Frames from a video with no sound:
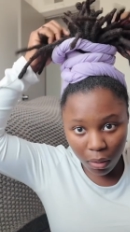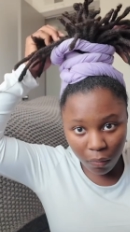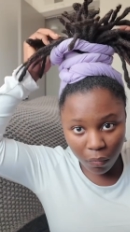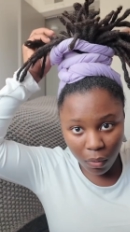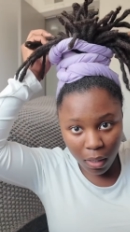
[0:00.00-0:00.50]

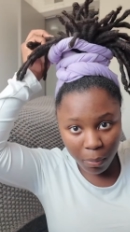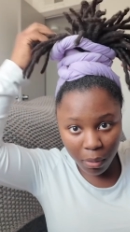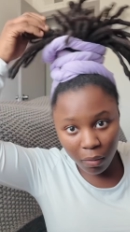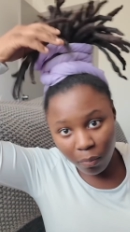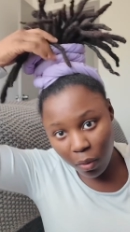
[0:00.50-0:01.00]
If you got a
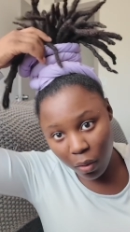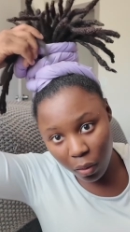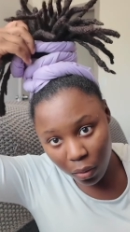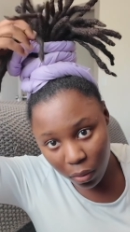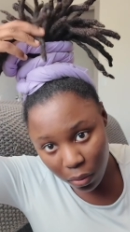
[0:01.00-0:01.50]
puff
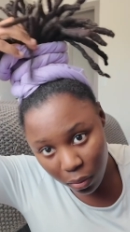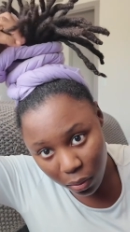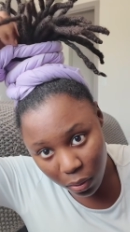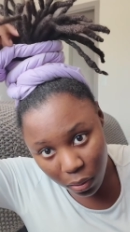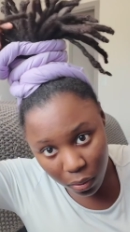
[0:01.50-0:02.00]
ball,
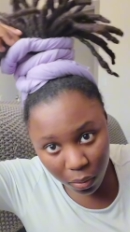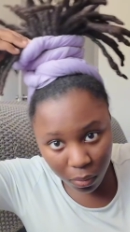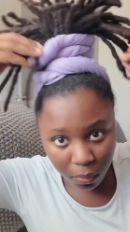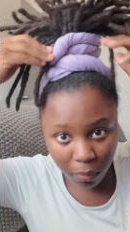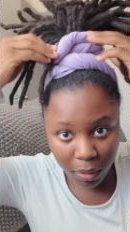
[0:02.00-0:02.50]

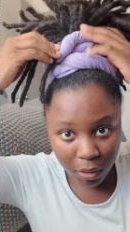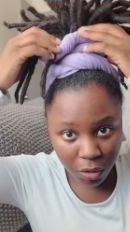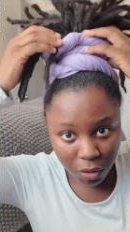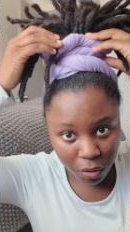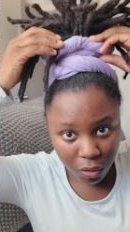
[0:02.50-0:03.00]
make
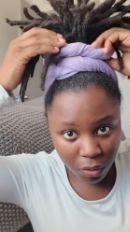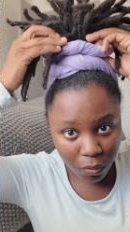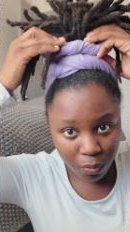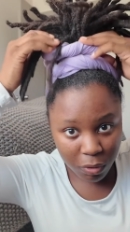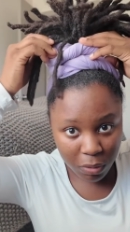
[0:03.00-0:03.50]
sure
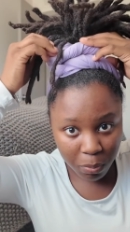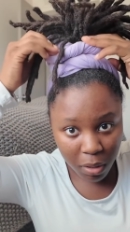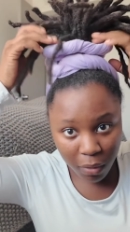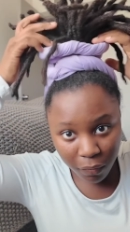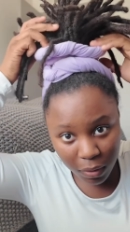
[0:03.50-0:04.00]
you just
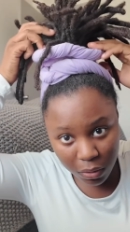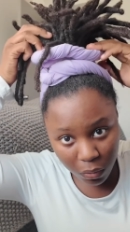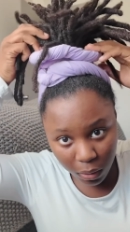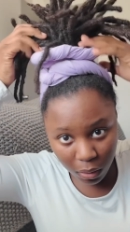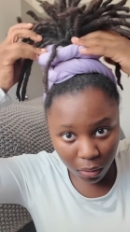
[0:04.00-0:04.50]
puff it
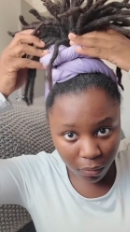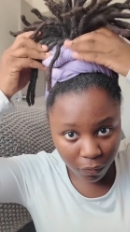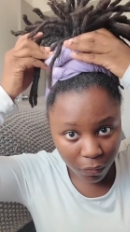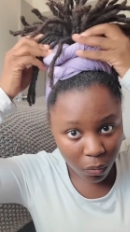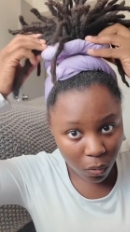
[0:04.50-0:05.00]
so it can look
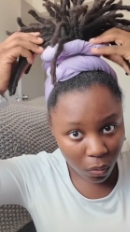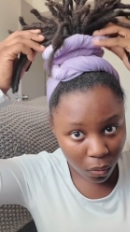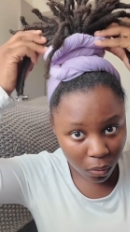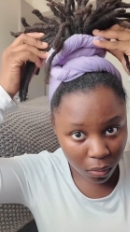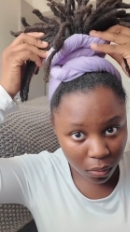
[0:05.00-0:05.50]
full